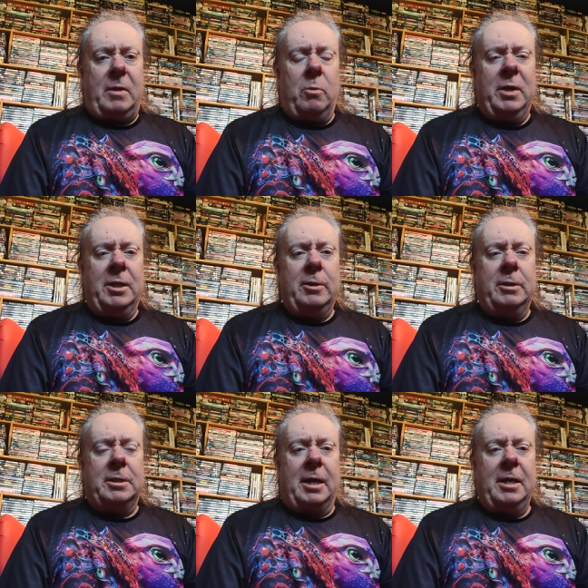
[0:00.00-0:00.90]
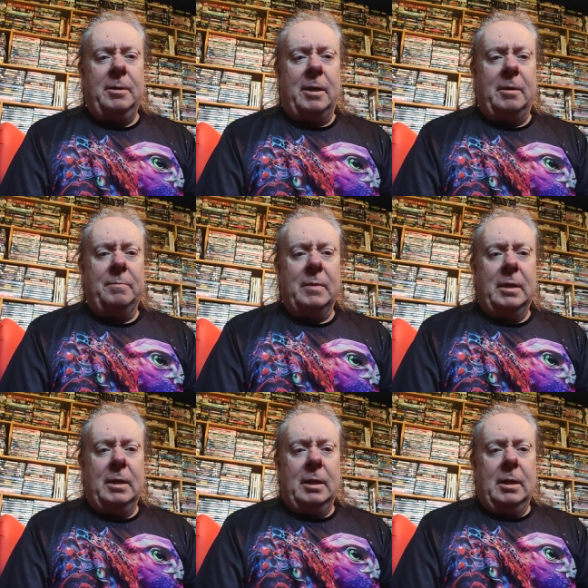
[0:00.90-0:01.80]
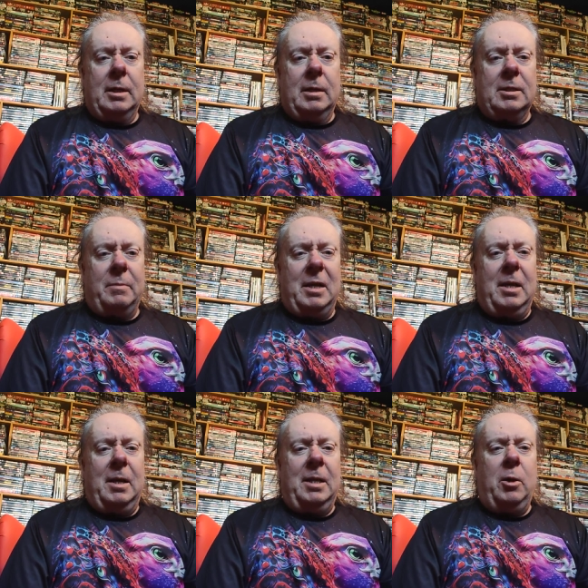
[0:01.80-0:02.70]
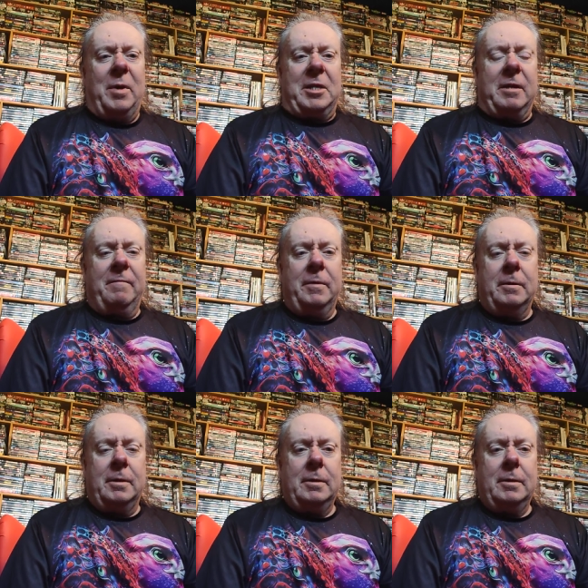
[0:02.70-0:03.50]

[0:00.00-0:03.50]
going to do today, something a little bit different.